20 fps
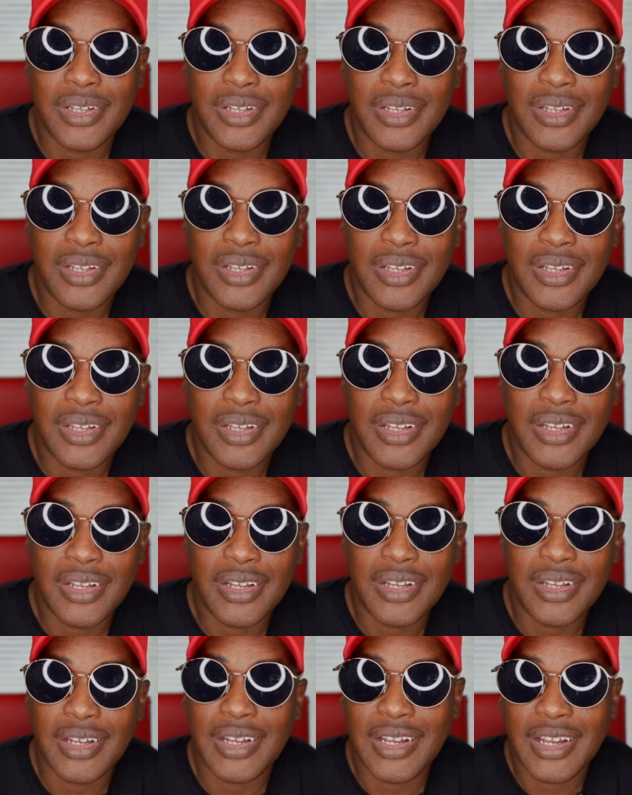
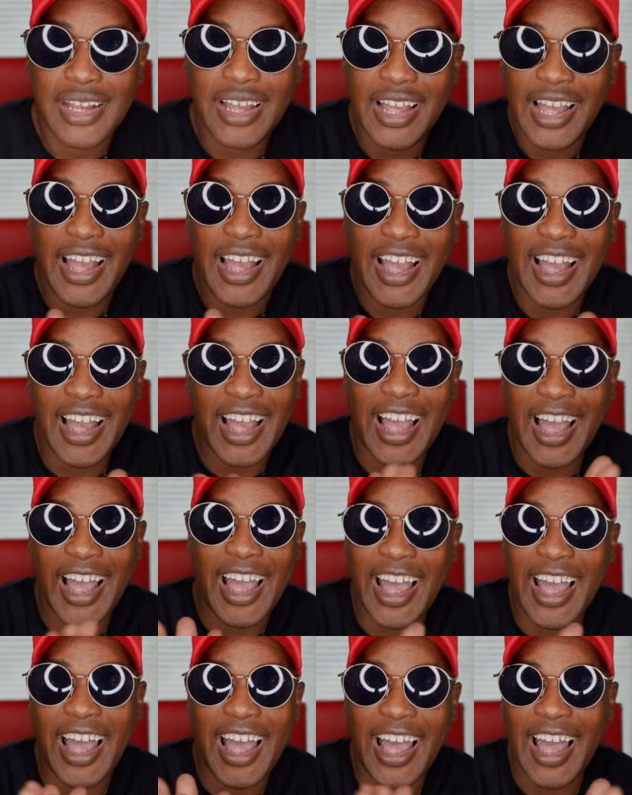
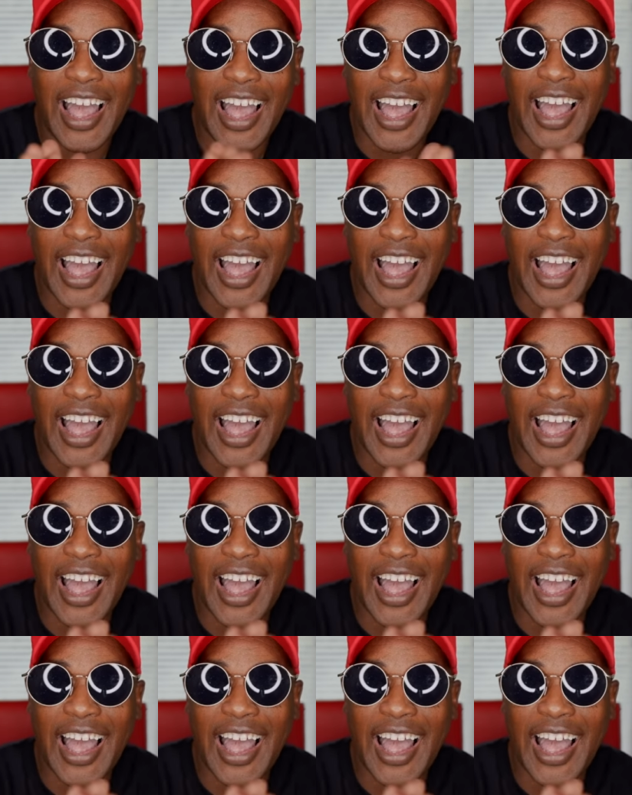Nobody speaks.